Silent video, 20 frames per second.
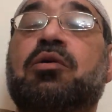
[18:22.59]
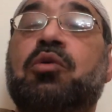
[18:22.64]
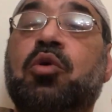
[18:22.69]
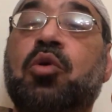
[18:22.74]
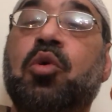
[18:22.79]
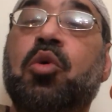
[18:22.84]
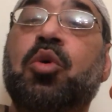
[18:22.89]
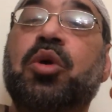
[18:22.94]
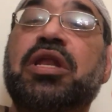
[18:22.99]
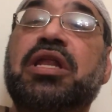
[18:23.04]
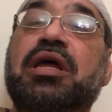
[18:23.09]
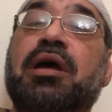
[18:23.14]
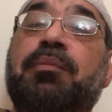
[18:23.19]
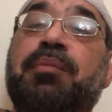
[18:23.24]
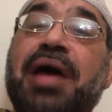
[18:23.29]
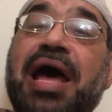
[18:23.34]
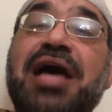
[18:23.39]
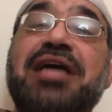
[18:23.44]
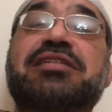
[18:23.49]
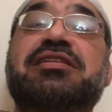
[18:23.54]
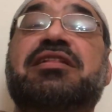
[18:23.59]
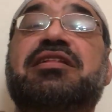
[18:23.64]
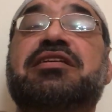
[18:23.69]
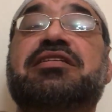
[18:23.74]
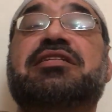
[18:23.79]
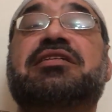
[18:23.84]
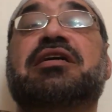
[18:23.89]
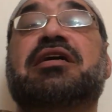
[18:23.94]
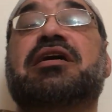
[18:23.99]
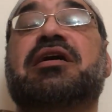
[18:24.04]
who will pass
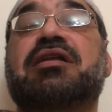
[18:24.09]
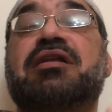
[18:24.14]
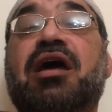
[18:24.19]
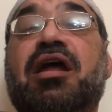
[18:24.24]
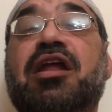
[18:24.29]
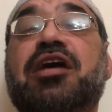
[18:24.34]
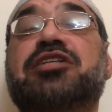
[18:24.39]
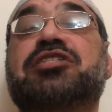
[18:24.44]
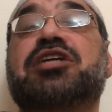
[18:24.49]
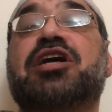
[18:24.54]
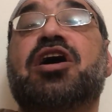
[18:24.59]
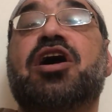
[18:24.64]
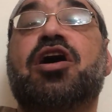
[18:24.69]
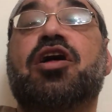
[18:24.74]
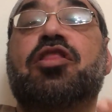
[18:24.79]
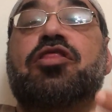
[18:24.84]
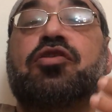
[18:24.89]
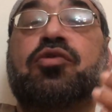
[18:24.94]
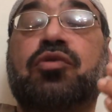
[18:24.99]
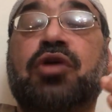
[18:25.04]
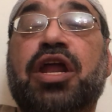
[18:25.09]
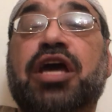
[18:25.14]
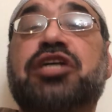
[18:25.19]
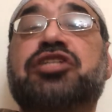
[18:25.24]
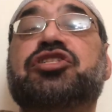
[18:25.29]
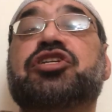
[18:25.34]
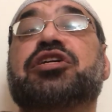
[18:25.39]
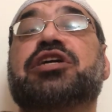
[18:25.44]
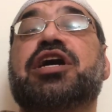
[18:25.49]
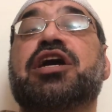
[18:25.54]
this knowledge through
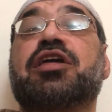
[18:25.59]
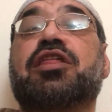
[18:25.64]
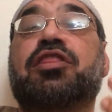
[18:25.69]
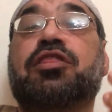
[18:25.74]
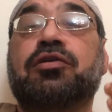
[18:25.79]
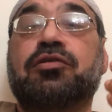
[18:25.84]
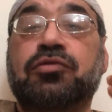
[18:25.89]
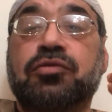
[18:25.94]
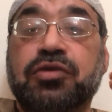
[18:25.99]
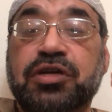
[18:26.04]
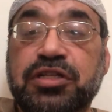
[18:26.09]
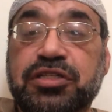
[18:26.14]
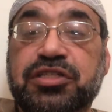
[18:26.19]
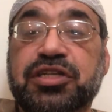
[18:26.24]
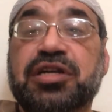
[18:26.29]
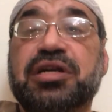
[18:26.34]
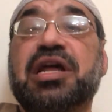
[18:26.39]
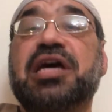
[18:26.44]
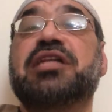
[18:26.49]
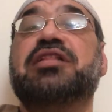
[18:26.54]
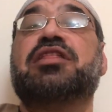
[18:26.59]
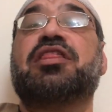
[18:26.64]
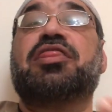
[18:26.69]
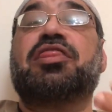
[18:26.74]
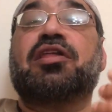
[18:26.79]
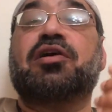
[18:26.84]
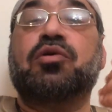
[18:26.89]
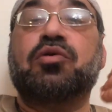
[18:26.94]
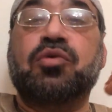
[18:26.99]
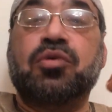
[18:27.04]
lecturing, through internet,
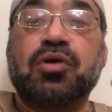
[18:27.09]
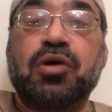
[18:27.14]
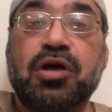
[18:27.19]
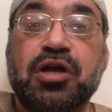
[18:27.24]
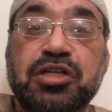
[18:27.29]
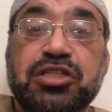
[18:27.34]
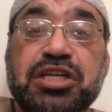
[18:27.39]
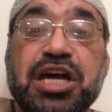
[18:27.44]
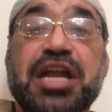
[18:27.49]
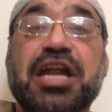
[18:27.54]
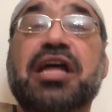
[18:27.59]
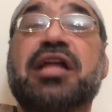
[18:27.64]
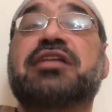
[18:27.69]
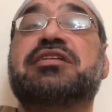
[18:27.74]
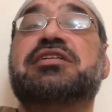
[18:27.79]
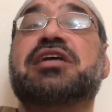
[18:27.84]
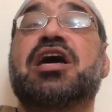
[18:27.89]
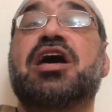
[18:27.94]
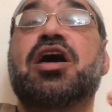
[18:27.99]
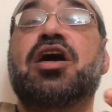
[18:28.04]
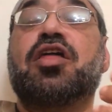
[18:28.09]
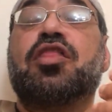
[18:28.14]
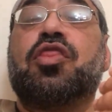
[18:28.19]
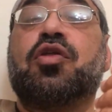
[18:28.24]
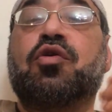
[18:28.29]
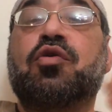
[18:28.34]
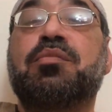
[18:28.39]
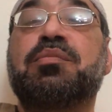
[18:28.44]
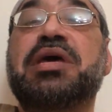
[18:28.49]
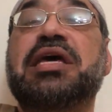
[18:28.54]
through channels,
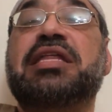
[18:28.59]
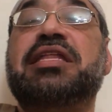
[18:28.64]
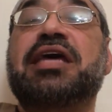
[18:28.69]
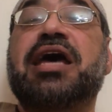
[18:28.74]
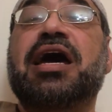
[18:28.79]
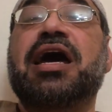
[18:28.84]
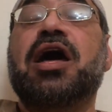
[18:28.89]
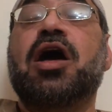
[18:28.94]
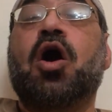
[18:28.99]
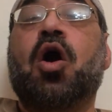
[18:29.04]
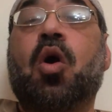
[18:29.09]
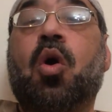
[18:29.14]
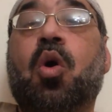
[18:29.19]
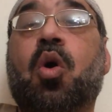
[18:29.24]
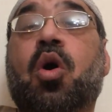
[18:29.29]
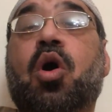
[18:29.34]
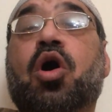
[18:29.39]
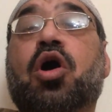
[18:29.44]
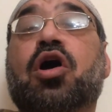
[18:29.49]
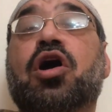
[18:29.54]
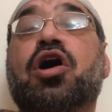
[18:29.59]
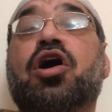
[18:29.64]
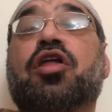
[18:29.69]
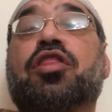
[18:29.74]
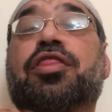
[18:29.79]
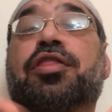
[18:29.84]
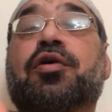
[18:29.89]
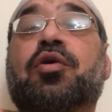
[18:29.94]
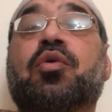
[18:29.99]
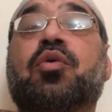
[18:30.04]
through media, or
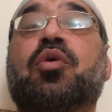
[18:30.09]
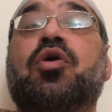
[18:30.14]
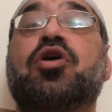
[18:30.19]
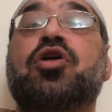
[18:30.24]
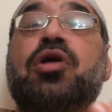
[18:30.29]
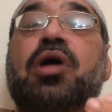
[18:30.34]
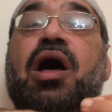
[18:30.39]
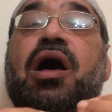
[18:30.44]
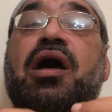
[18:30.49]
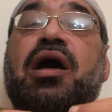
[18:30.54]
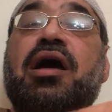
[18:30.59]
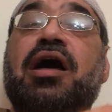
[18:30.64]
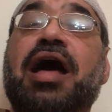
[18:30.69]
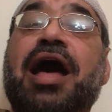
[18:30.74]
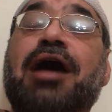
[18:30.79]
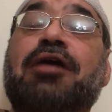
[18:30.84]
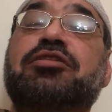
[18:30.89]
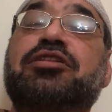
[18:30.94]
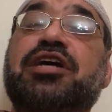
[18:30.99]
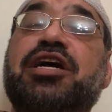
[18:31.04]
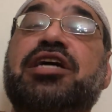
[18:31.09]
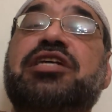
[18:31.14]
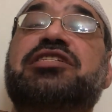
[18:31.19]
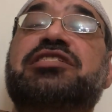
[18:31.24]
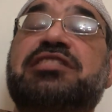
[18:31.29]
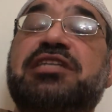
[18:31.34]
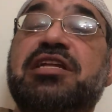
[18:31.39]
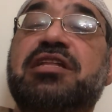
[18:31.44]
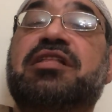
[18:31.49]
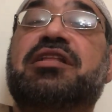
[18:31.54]
through outreach
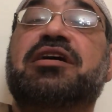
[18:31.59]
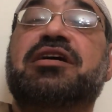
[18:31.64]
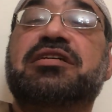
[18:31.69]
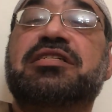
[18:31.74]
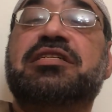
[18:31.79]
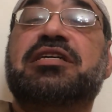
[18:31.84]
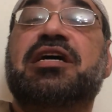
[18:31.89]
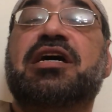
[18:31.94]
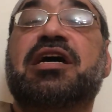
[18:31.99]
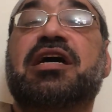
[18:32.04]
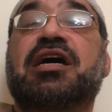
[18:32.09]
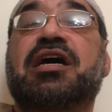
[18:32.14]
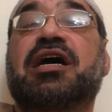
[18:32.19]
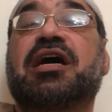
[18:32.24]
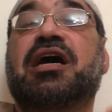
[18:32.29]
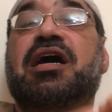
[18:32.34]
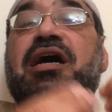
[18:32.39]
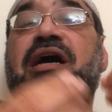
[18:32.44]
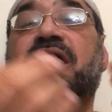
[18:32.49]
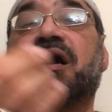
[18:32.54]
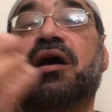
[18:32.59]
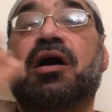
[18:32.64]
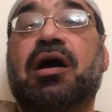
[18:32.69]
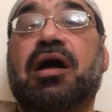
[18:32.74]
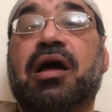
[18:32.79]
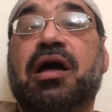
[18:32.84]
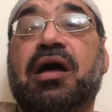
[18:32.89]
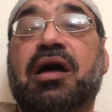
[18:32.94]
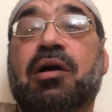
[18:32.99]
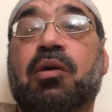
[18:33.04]
centers
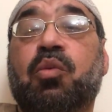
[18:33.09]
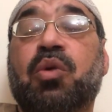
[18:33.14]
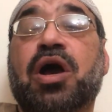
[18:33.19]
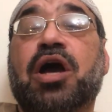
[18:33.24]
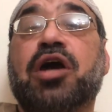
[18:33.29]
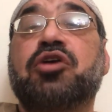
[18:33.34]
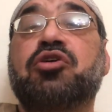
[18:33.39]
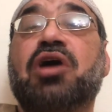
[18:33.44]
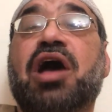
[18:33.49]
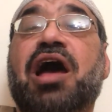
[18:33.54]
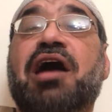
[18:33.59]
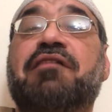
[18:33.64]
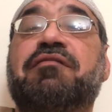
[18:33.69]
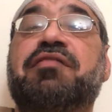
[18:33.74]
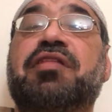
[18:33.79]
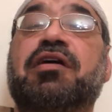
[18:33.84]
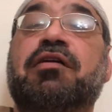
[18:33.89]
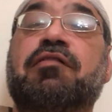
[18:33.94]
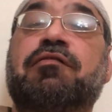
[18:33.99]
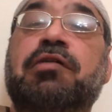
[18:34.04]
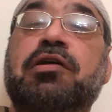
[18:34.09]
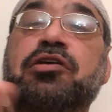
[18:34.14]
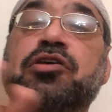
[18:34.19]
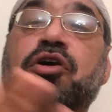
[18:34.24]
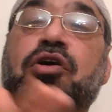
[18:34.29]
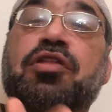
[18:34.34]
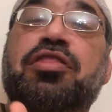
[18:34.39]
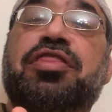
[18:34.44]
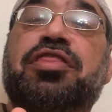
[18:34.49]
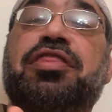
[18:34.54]
where you have the
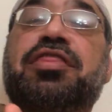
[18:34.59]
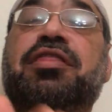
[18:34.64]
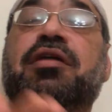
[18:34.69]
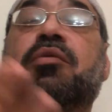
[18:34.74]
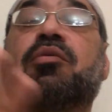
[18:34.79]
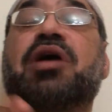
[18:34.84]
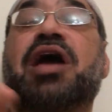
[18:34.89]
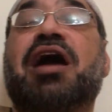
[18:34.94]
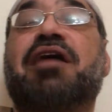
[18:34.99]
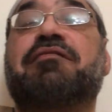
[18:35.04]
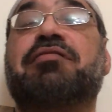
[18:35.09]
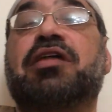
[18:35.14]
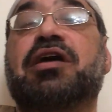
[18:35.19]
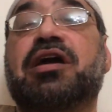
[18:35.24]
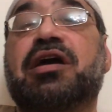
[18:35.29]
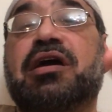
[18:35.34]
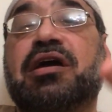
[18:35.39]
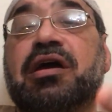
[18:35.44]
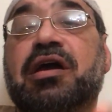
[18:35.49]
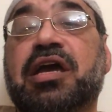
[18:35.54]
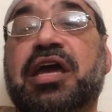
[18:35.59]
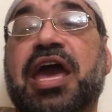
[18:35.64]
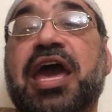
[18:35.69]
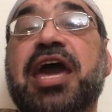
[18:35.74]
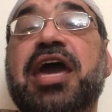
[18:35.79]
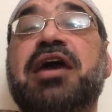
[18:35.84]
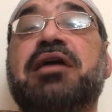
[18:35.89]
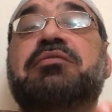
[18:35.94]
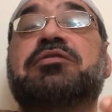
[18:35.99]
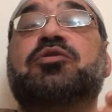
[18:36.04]
youth, we have the
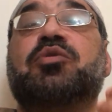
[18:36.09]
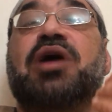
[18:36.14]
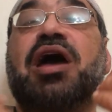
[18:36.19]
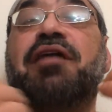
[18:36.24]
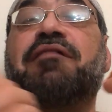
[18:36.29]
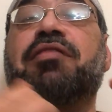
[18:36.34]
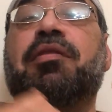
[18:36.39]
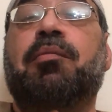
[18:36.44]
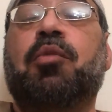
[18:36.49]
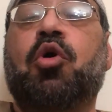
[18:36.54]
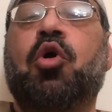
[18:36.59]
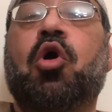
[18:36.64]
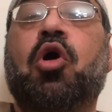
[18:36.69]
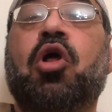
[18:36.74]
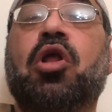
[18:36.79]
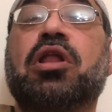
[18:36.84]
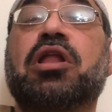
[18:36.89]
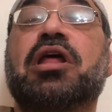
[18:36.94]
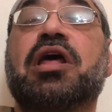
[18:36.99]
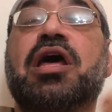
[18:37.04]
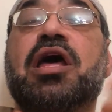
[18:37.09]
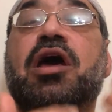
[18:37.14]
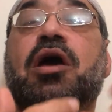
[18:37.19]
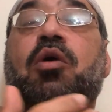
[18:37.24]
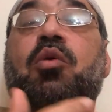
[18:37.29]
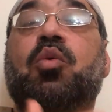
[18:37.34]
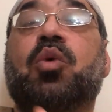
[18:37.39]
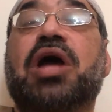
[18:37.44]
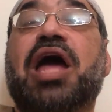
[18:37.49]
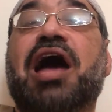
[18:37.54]
games, we have the ball,
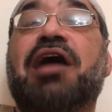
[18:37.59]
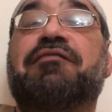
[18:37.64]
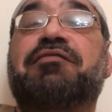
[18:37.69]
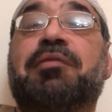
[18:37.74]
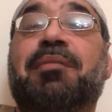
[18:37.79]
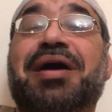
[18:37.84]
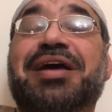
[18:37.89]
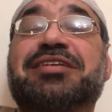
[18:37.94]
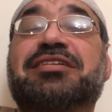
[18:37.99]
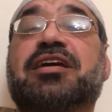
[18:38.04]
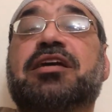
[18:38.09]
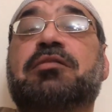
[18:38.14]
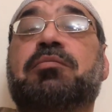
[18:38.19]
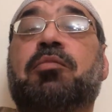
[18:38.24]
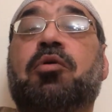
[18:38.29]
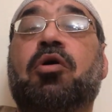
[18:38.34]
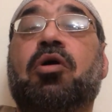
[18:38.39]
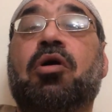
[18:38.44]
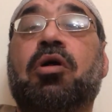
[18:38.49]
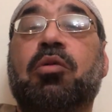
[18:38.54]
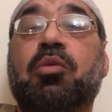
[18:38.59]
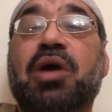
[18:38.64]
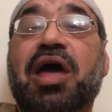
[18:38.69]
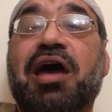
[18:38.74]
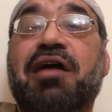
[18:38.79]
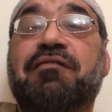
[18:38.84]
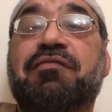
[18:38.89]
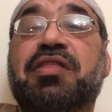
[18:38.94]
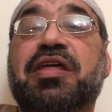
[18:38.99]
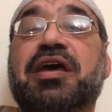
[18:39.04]
we have the basketball, we
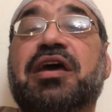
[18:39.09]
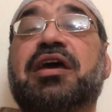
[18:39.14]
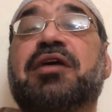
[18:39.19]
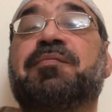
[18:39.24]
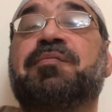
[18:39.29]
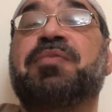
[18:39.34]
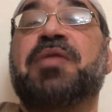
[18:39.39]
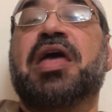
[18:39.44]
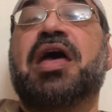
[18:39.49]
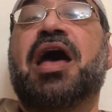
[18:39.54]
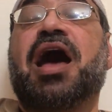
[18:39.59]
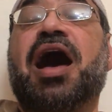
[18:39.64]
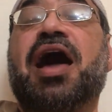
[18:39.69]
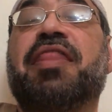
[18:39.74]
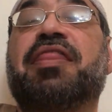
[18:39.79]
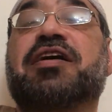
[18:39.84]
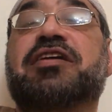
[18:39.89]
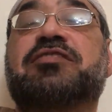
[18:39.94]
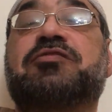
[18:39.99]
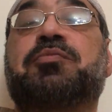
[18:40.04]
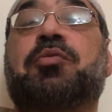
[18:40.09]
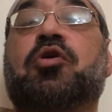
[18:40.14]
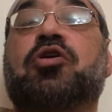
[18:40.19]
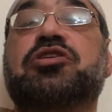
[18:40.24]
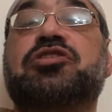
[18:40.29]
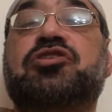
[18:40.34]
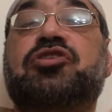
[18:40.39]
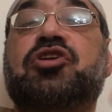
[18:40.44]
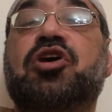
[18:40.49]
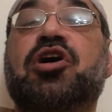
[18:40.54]
have the other
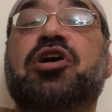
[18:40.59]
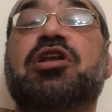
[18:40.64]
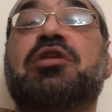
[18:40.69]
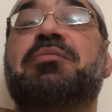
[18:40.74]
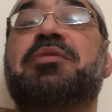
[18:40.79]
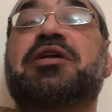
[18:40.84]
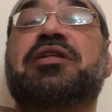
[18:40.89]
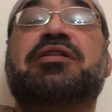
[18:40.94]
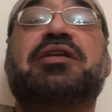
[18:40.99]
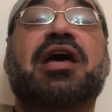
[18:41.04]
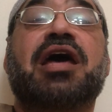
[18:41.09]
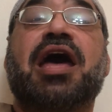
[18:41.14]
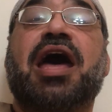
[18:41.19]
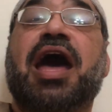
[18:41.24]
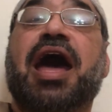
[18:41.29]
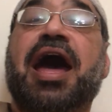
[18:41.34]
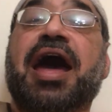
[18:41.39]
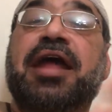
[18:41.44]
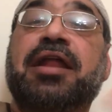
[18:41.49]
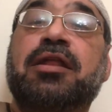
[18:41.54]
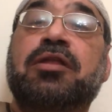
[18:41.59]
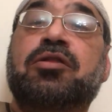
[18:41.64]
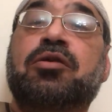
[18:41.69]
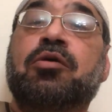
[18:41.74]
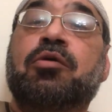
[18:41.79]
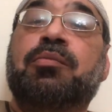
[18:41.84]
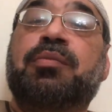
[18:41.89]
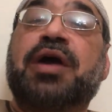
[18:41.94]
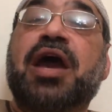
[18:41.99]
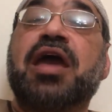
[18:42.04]
sports tournament, and
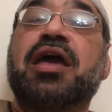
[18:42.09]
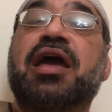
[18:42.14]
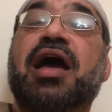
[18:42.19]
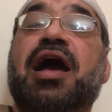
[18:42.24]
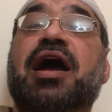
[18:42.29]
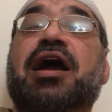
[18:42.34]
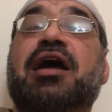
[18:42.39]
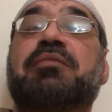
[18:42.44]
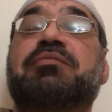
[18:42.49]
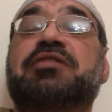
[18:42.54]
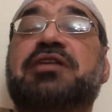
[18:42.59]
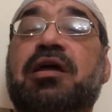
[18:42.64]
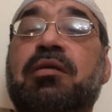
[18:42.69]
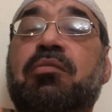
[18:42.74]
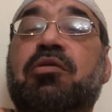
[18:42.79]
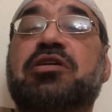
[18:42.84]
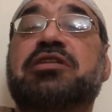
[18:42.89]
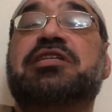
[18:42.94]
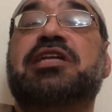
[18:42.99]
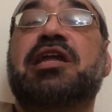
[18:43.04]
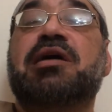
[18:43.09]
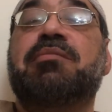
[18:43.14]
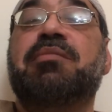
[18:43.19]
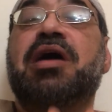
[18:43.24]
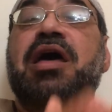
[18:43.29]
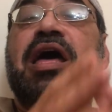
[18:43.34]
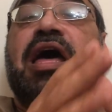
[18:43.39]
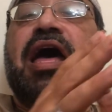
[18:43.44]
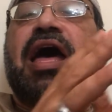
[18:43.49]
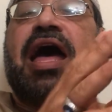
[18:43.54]
to bring Arabs and Muslim
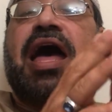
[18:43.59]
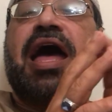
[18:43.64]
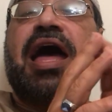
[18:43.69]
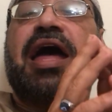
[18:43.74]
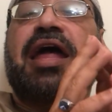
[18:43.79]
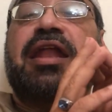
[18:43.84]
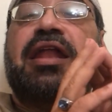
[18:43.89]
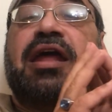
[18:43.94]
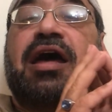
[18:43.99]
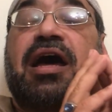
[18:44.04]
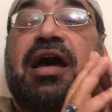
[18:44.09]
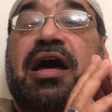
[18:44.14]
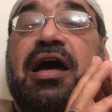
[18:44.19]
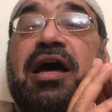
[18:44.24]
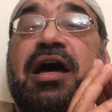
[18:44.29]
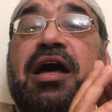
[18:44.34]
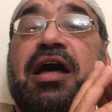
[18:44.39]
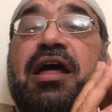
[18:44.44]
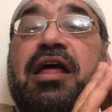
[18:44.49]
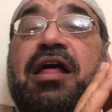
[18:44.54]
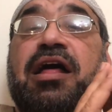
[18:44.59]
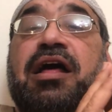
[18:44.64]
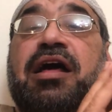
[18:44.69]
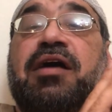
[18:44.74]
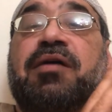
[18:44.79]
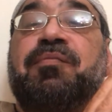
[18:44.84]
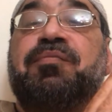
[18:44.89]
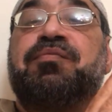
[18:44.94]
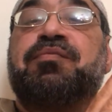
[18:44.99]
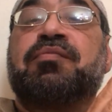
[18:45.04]
and
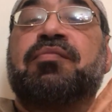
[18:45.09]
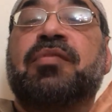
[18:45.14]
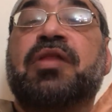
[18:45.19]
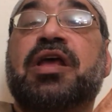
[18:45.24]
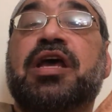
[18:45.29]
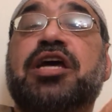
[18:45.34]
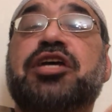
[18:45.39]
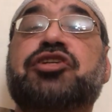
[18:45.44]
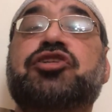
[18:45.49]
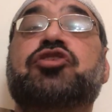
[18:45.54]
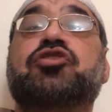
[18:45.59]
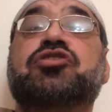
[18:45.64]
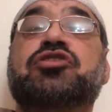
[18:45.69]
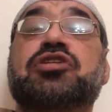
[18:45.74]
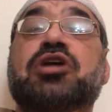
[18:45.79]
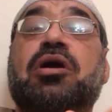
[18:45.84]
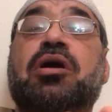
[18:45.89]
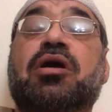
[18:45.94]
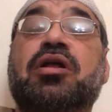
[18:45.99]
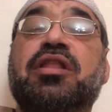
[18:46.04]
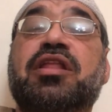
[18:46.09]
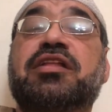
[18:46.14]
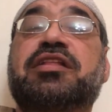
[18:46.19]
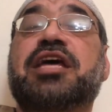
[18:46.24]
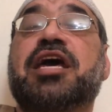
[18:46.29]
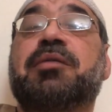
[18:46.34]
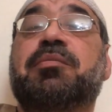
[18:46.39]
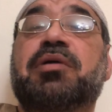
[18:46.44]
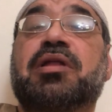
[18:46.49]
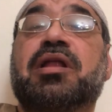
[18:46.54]
issues on the
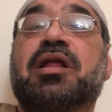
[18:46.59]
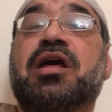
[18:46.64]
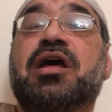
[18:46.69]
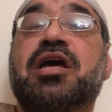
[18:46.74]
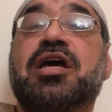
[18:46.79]
table.